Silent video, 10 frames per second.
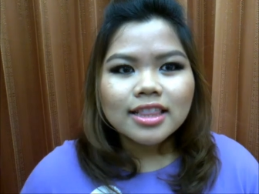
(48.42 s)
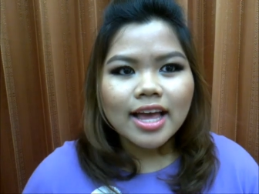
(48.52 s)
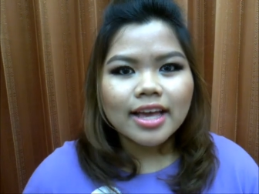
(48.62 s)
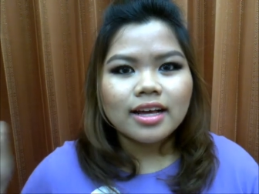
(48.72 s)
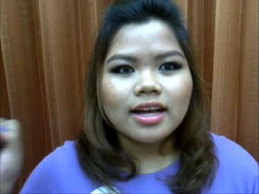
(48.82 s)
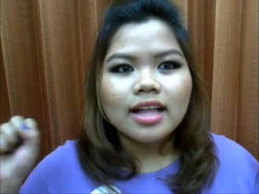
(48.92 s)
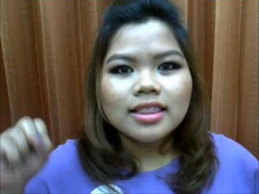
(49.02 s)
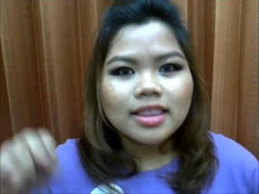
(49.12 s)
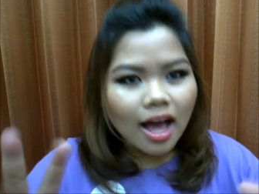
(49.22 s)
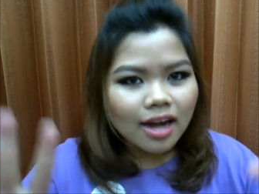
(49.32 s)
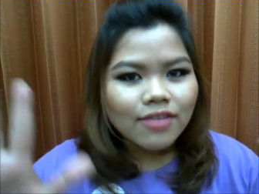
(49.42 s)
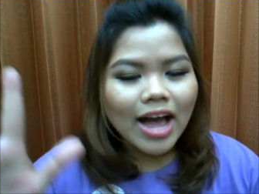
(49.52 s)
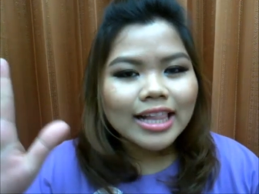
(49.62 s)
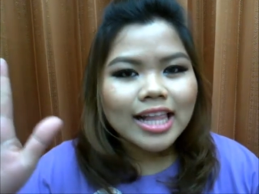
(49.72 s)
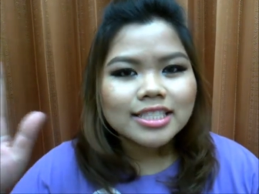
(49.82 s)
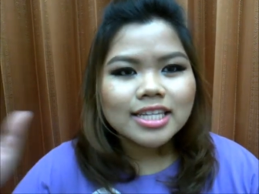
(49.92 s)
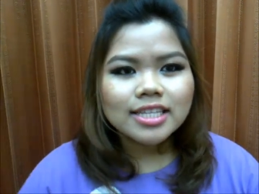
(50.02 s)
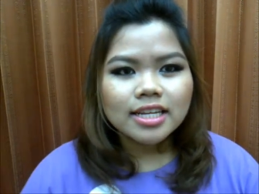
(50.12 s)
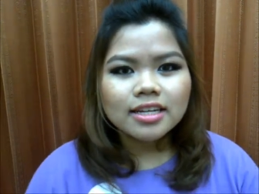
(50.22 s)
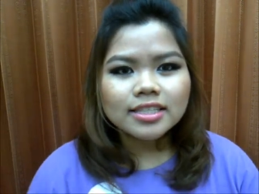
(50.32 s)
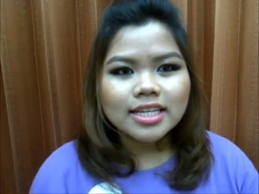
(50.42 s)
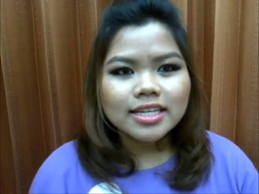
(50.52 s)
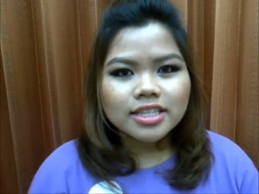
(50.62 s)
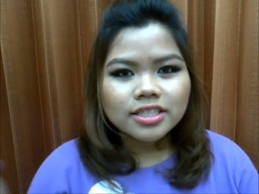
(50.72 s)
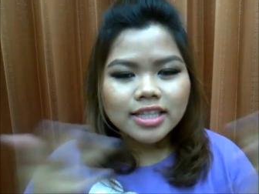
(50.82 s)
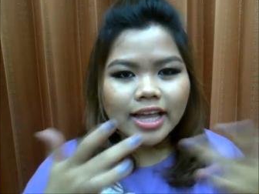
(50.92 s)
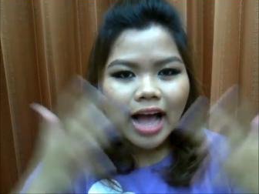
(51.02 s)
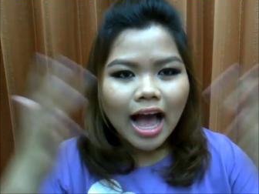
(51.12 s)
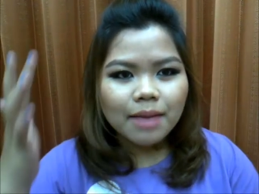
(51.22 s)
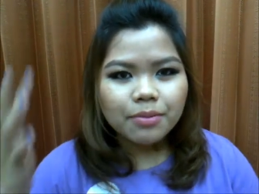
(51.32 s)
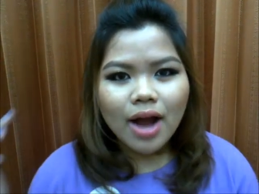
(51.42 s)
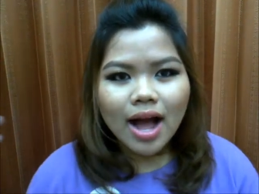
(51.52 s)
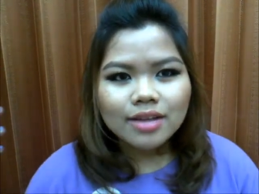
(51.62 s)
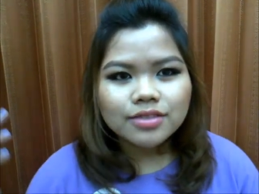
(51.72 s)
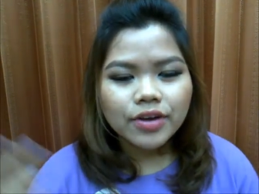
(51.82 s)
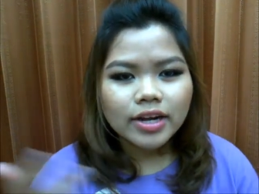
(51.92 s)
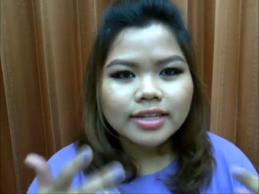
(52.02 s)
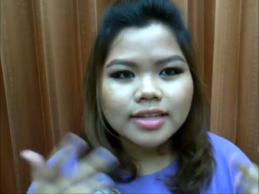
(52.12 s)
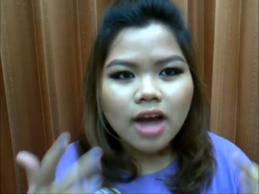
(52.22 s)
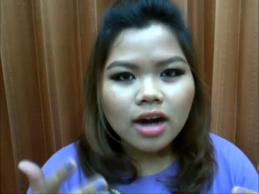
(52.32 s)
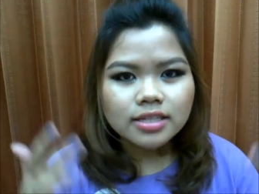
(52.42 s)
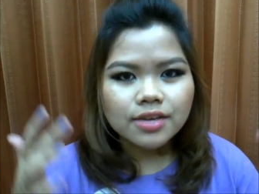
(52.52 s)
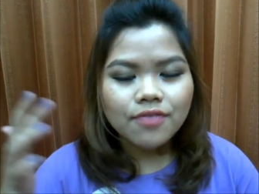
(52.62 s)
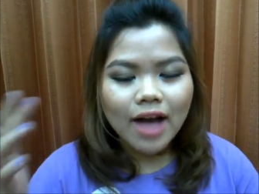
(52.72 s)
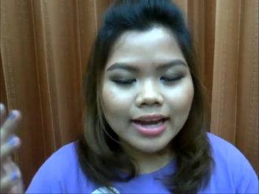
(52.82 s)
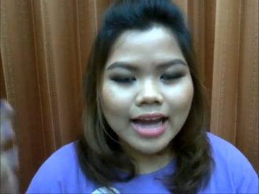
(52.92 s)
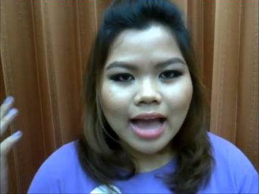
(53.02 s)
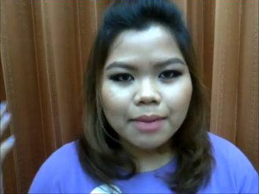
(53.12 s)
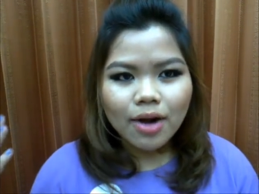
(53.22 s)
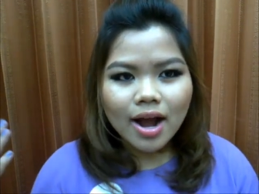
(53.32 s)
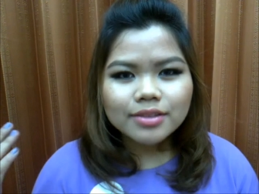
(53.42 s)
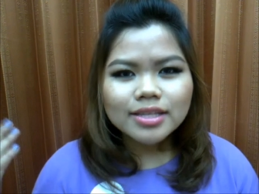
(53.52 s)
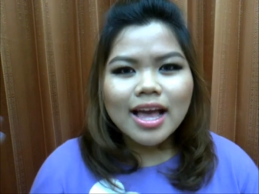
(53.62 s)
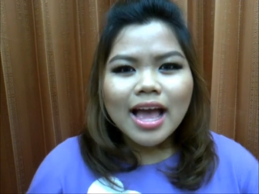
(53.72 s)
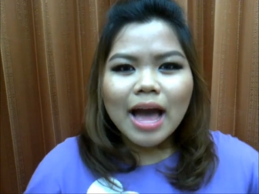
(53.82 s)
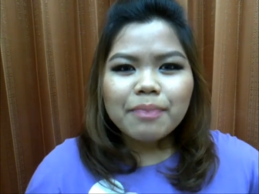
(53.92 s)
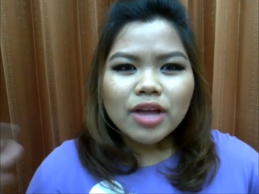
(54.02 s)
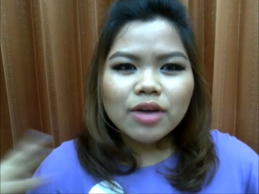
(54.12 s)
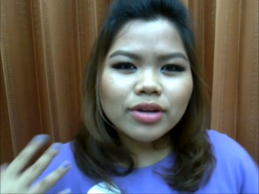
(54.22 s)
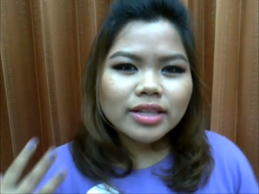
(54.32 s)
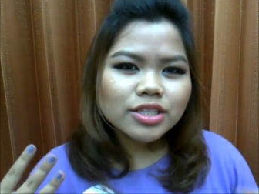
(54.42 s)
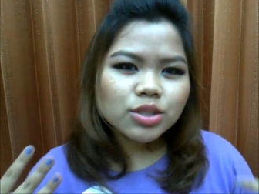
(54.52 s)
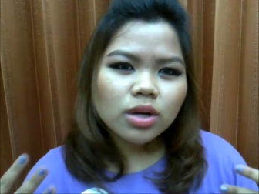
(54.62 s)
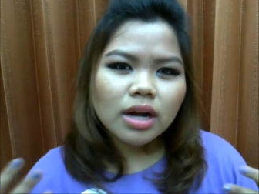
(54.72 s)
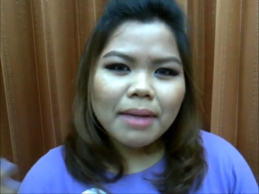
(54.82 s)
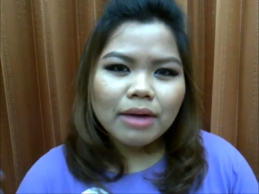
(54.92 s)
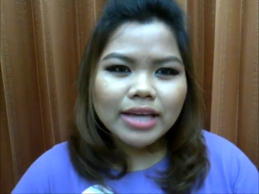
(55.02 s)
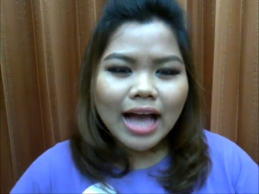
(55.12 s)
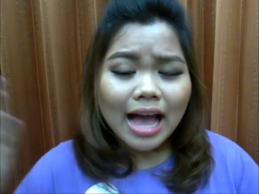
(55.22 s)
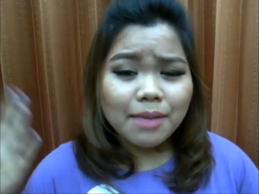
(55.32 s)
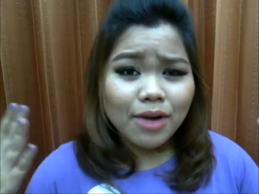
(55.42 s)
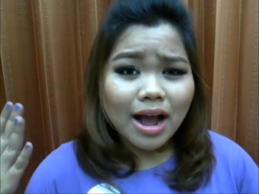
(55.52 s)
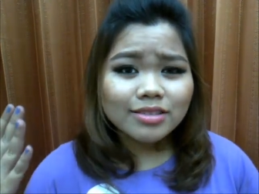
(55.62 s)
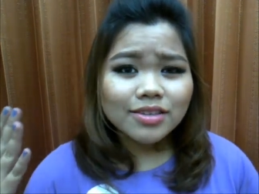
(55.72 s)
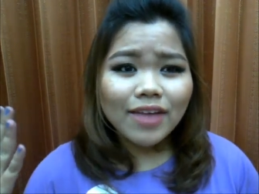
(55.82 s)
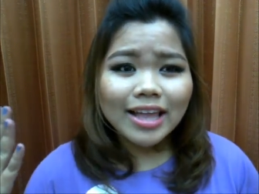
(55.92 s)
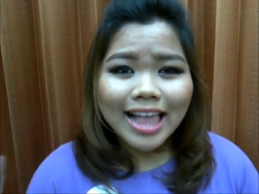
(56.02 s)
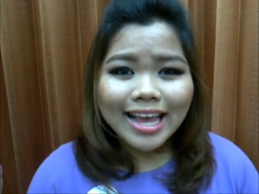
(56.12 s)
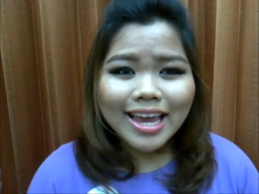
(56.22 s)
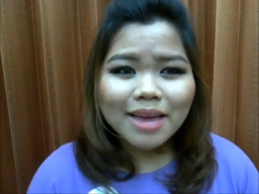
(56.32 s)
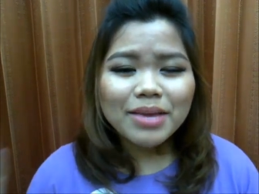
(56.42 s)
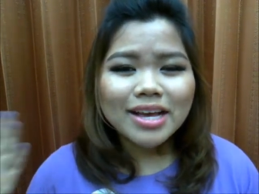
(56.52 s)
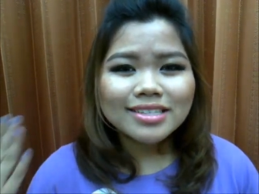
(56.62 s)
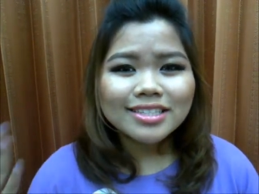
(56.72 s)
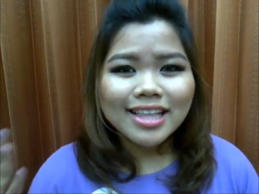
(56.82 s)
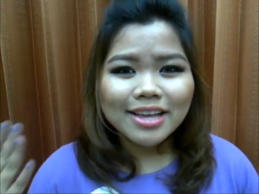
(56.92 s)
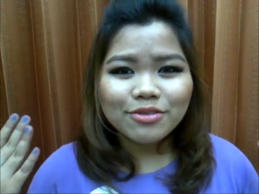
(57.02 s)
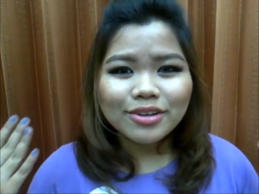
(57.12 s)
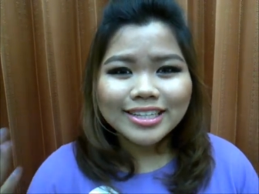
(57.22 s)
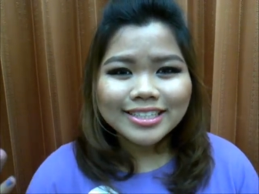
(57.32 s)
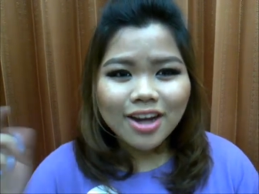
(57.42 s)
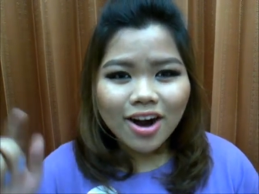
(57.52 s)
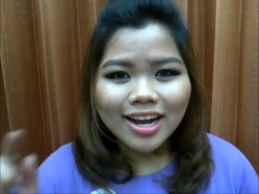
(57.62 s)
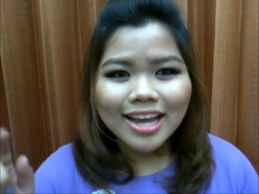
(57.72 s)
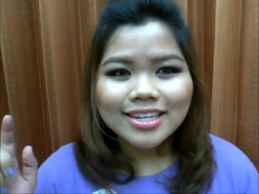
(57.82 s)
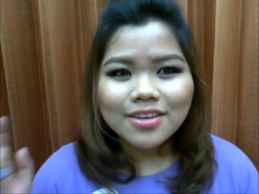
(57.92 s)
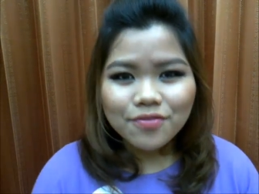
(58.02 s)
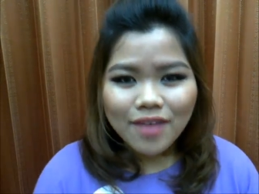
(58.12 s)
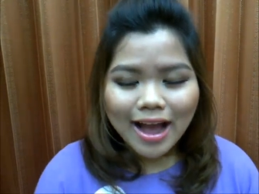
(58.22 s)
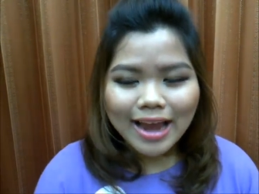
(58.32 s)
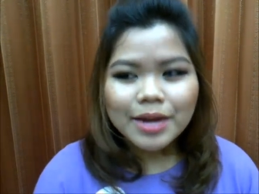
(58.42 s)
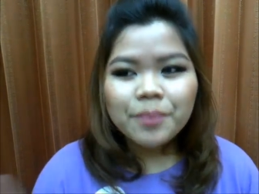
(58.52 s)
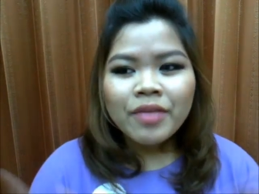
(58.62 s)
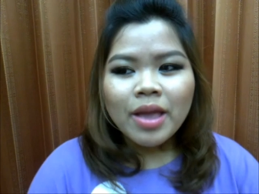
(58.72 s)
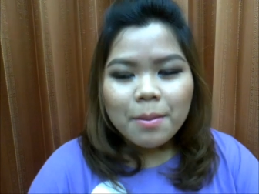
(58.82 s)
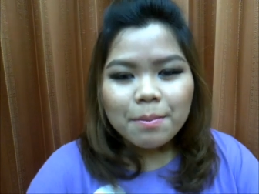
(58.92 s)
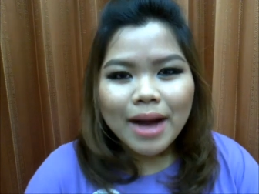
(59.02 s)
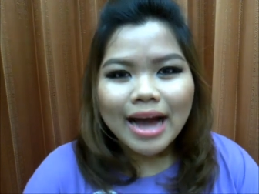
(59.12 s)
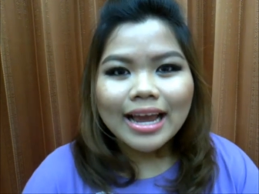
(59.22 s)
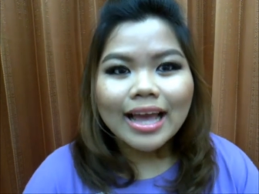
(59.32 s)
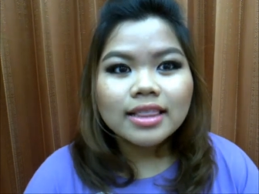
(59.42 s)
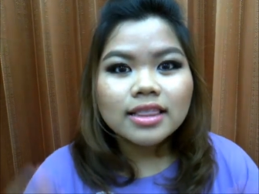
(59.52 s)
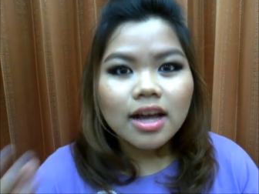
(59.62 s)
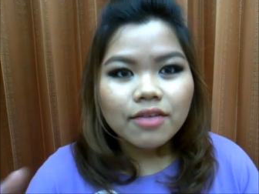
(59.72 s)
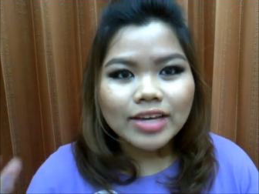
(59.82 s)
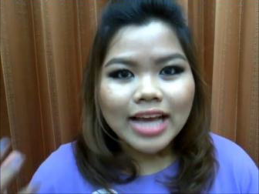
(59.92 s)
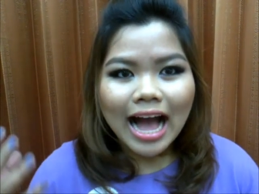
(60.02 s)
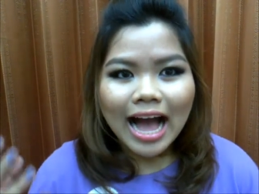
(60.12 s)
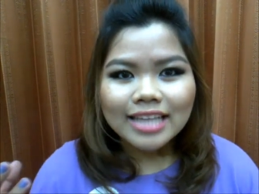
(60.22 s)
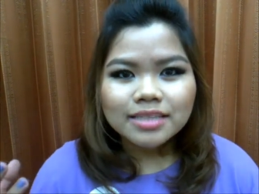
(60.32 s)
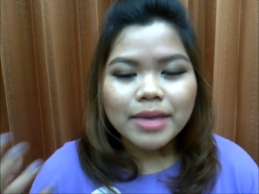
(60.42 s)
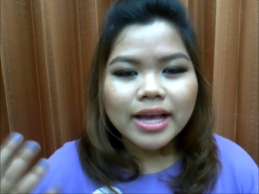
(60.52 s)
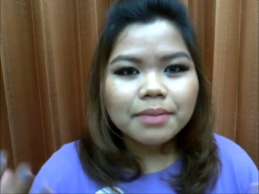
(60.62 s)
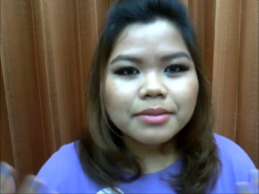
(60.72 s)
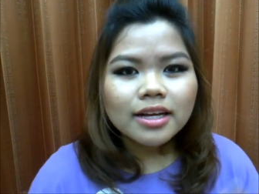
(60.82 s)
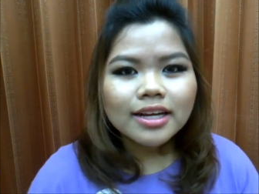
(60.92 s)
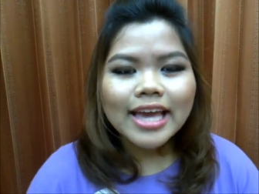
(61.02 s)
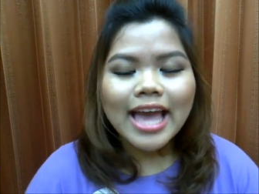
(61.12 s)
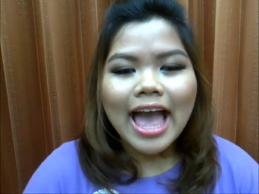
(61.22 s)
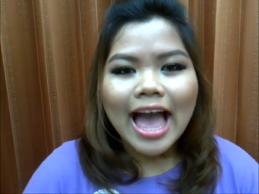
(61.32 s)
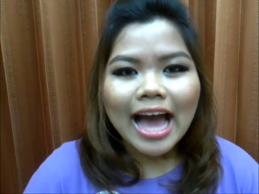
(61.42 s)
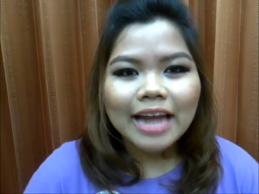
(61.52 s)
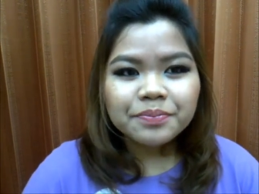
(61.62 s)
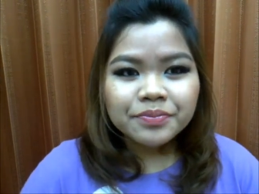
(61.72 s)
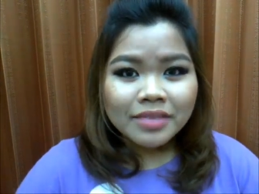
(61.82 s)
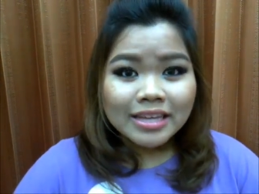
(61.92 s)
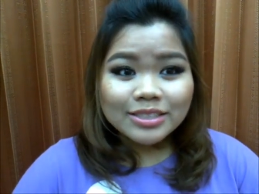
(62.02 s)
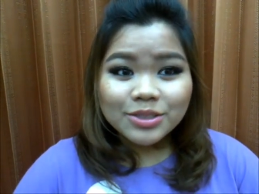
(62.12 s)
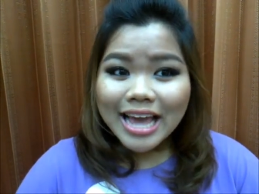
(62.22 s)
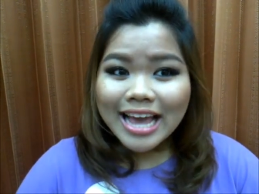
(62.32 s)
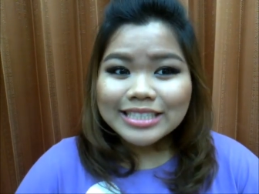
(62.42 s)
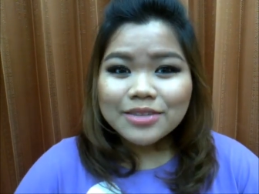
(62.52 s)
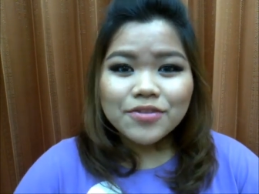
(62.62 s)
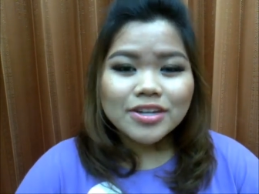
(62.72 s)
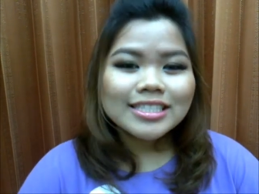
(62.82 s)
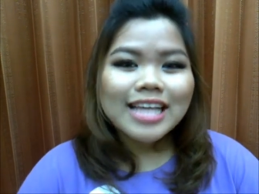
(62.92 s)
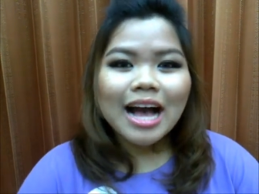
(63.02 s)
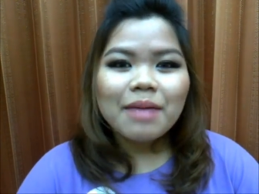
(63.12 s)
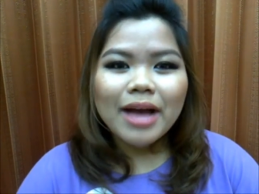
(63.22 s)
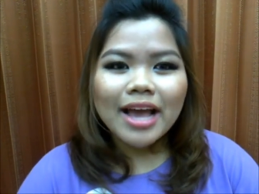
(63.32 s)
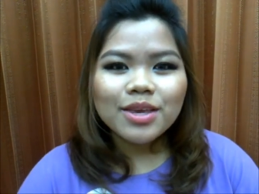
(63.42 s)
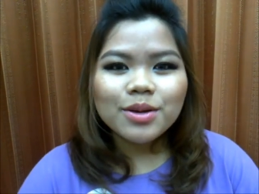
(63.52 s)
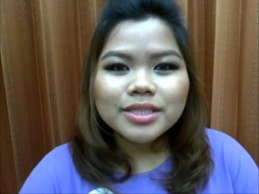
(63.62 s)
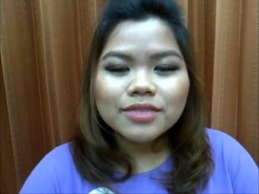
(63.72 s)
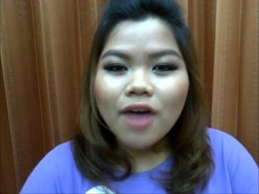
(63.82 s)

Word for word: Like a lot of eyelashes, and her signature like eyebrows, very dark defined eyebrows. I'm not really sure about the eyebrows if I like it because it's like really dark and defined, but I love the eyes makeup look. And today is the first time I used